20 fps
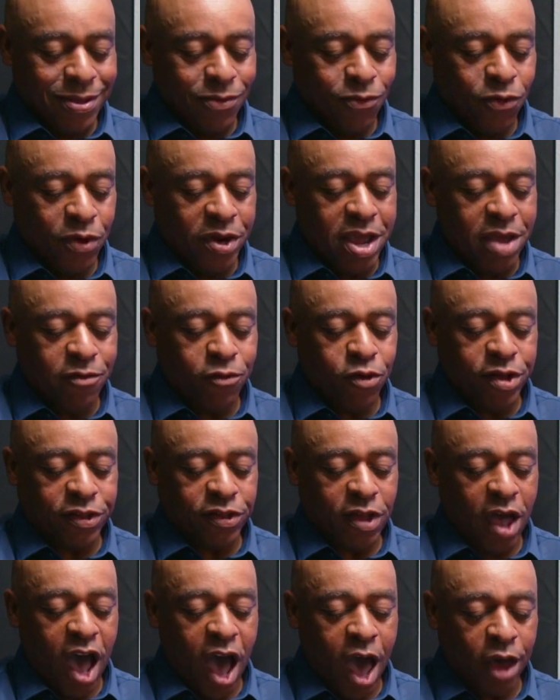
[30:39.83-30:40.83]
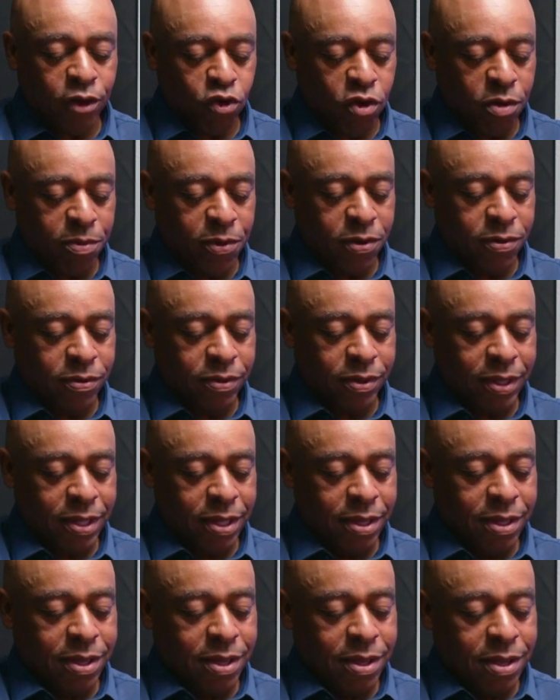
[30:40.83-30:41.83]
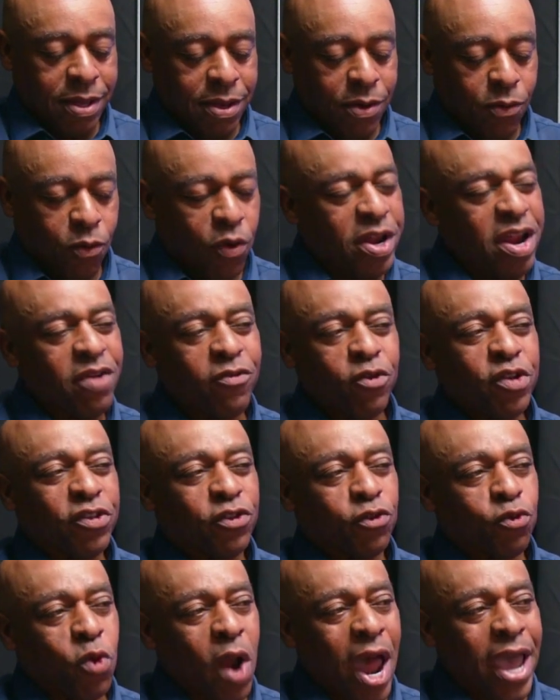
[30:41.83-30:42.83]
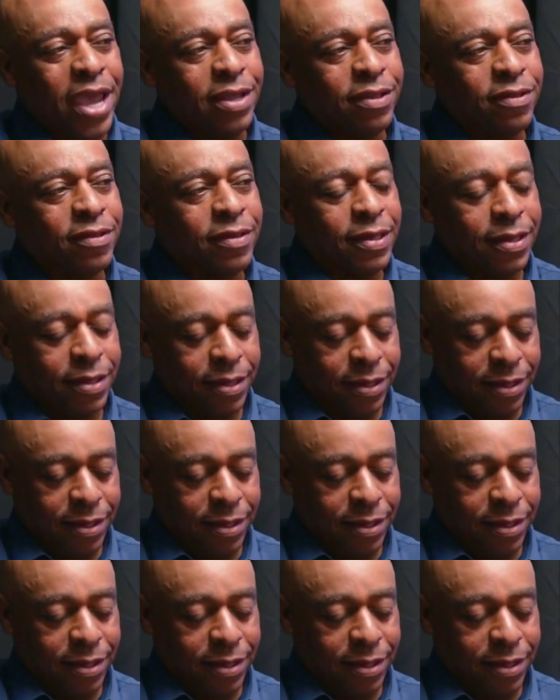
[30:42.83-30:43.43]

whatever is honorable, whatever is right,